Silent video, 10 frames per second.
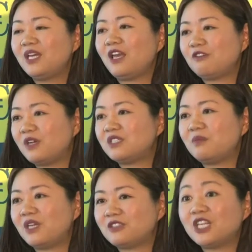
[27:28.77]
a
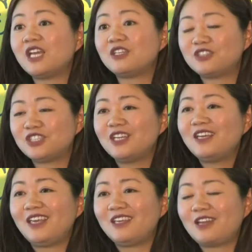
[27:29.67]
fundamental change
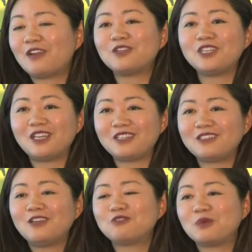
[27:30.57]
in
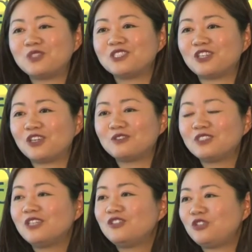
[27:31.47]
everything from
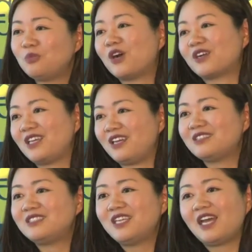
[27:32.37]
reserves to markets.